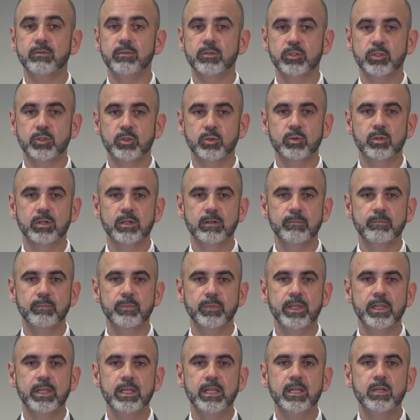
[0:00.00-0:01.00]
for short,
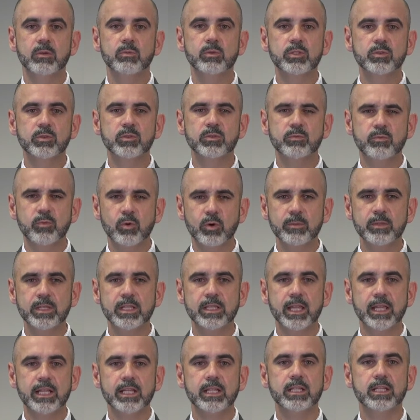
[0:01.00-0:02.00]
which was
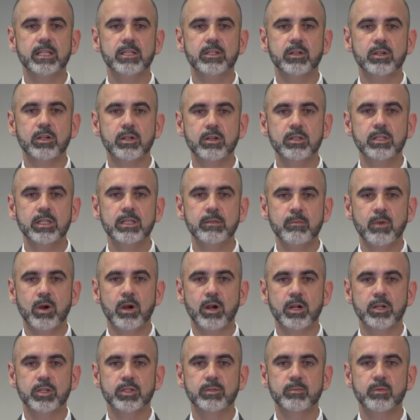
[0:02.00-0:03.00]
formulated in early
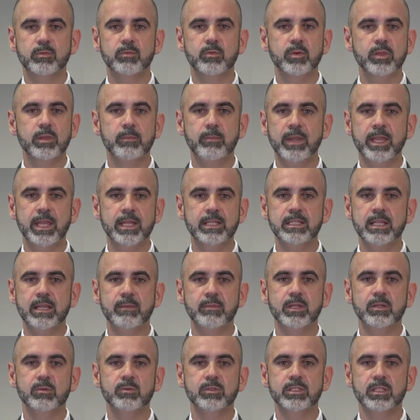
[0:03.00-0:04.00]
March before the
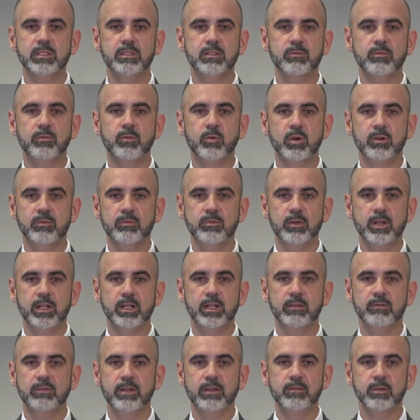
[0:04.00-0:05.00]
pandemic was at the
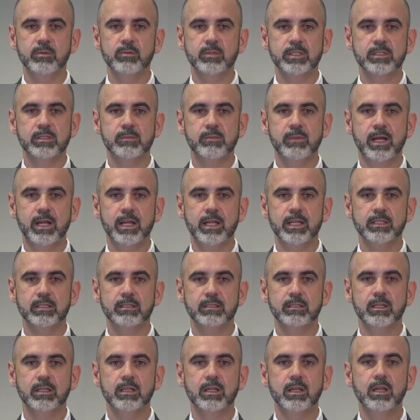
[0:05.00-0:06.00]
forefront of everyone's mind.
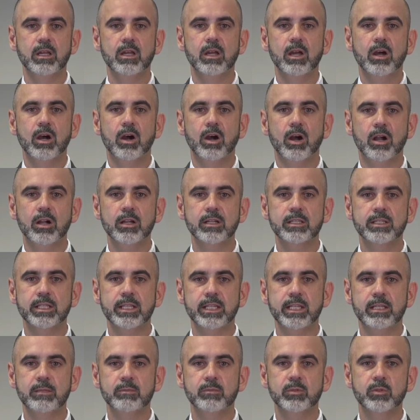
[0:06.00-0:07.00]
Our
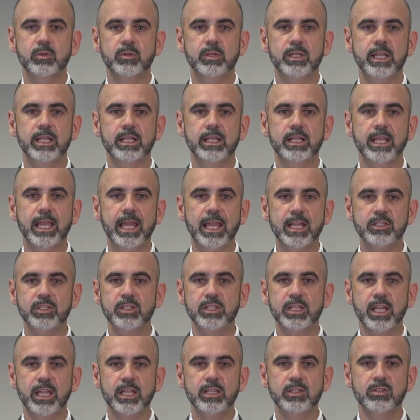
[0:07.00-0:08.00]
team created
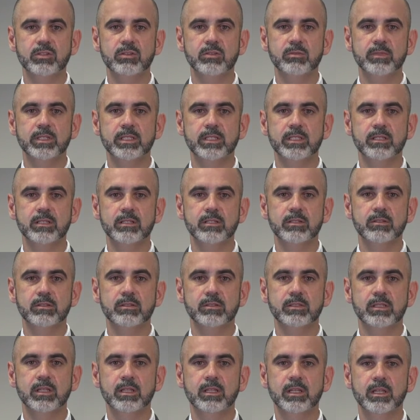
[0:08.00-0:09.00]
educational
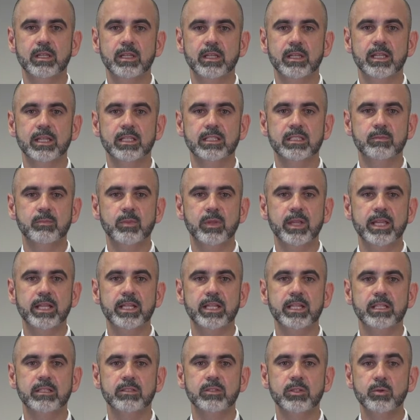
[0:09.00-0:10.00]
materials
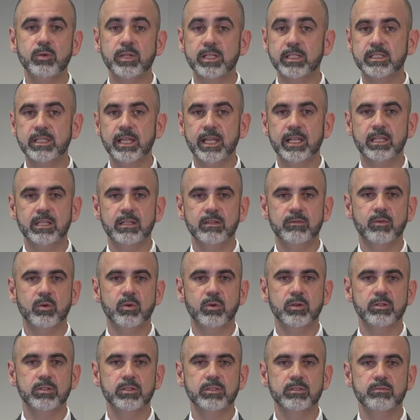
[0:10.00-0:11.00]
explaining new executive
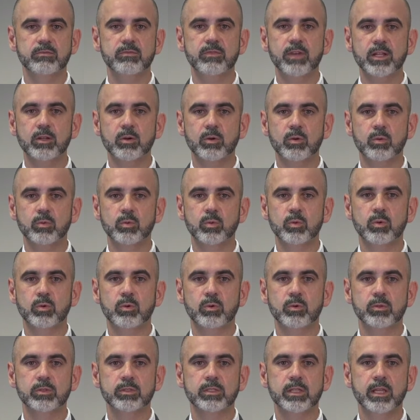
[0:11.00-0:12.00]
orders, federal
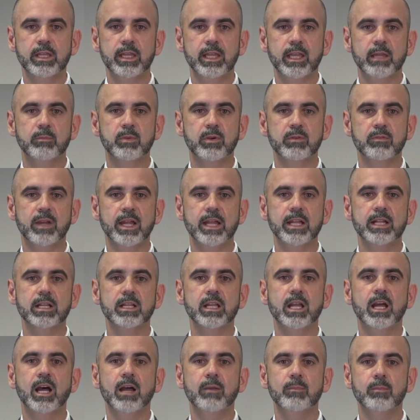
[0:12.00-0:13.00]
rules, and provided a
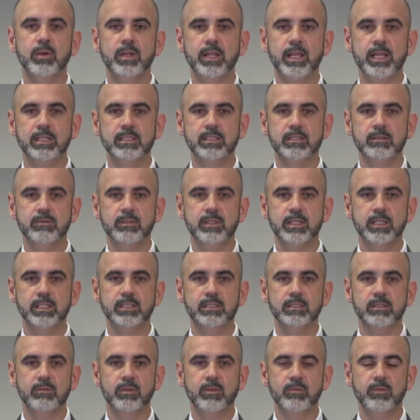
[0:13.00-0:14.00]
comprehensive
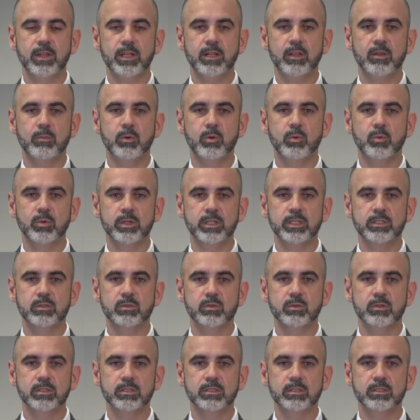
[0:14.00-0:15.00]
list of available
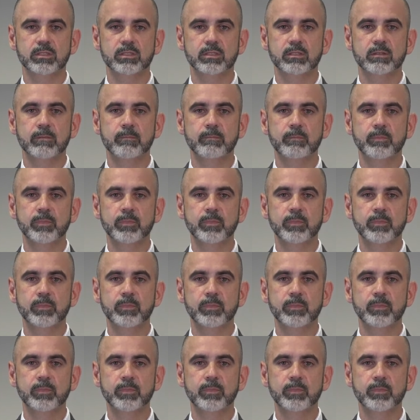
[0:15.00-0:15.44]
resources.